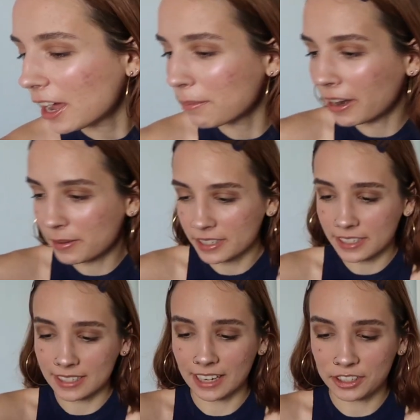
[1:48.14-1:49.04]
Anyway,
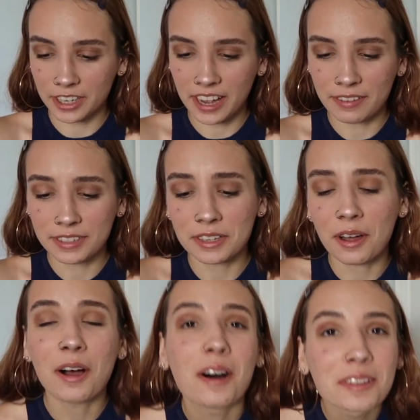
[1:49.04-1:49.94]
so this next shirt I have is
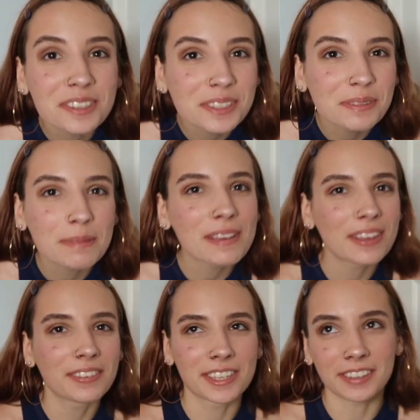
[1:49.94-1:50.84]
also one of my
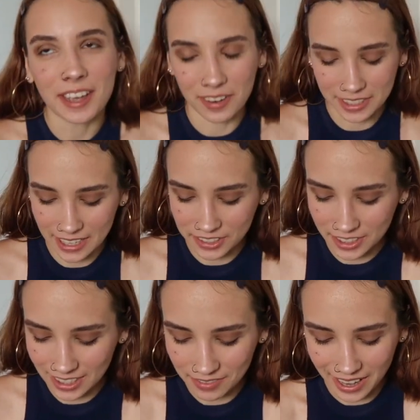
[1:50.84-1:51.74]
favorites. Okay, honestly, I
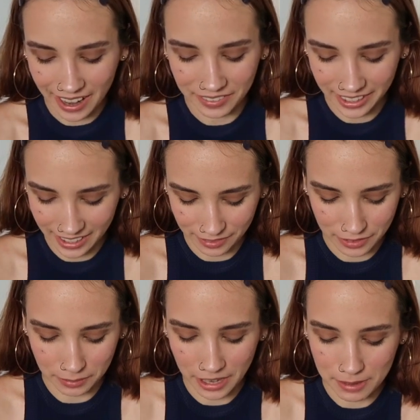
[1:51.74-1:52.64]
just love everything
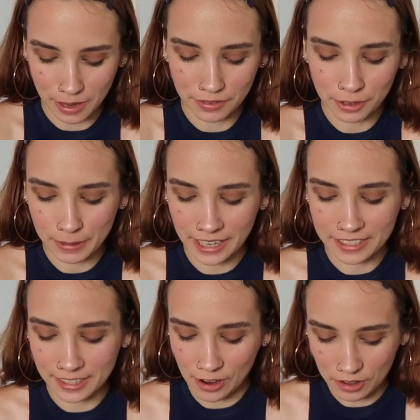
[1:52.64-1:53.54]
from Brandy Melville
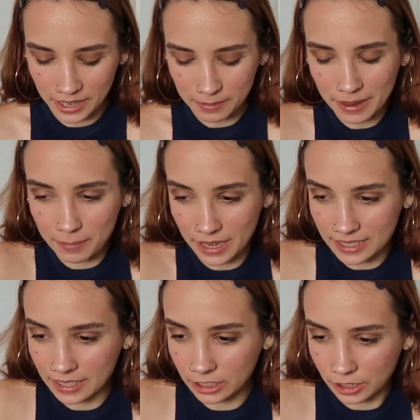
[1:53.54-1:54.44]
because they're all like my
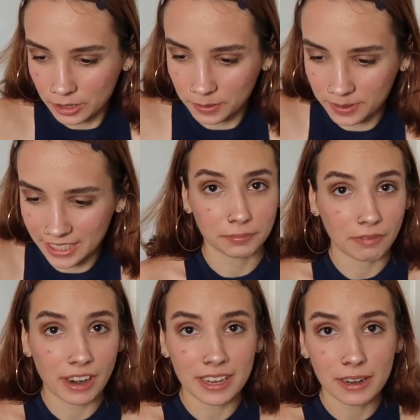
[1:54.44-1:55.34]
basic clothes. Like,
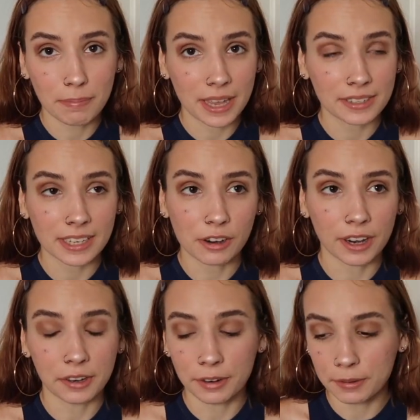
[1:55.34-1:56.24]
if I need a basic
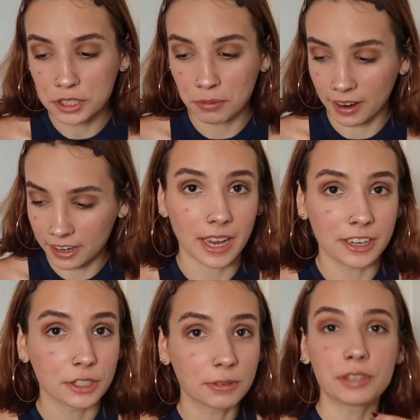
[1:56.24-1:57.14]
or I don't know what to wear,
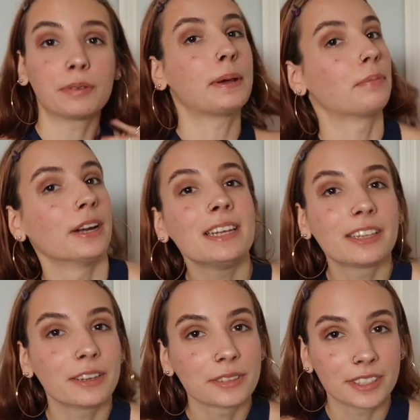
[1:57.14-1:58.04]
I just reach for my Brandy
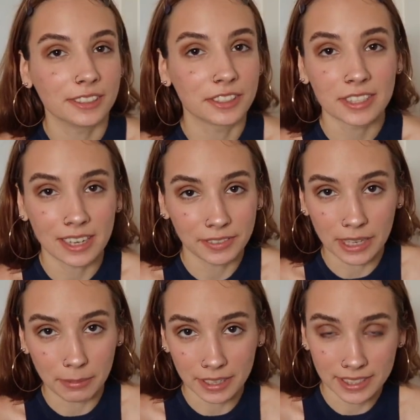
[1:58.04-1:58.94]
clothes. So there's an
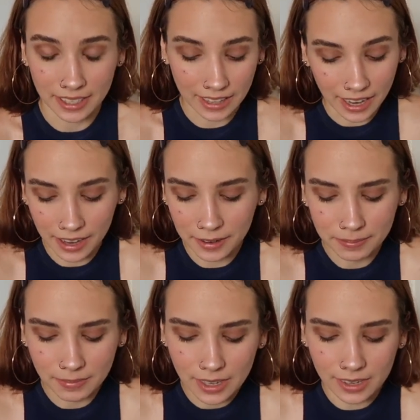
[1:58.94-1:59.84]
everyday basic that I
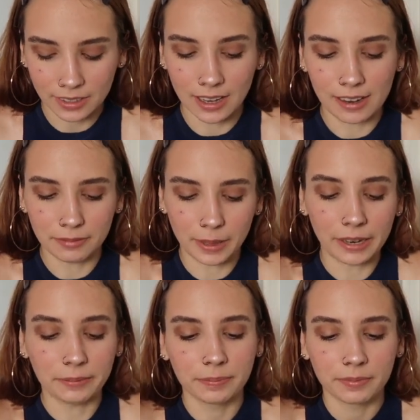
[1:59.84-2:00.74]
love.
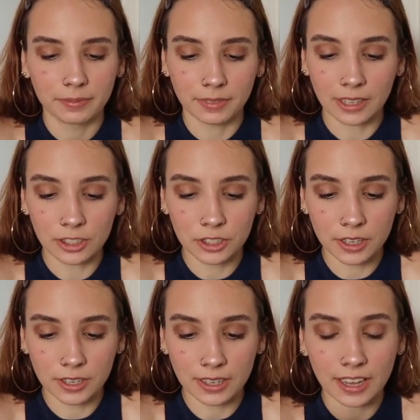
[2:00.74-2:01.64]
But this
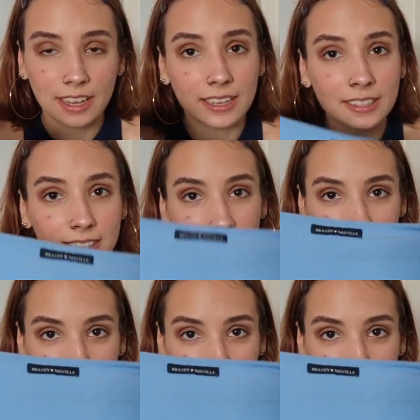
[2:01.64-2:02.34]
shirt is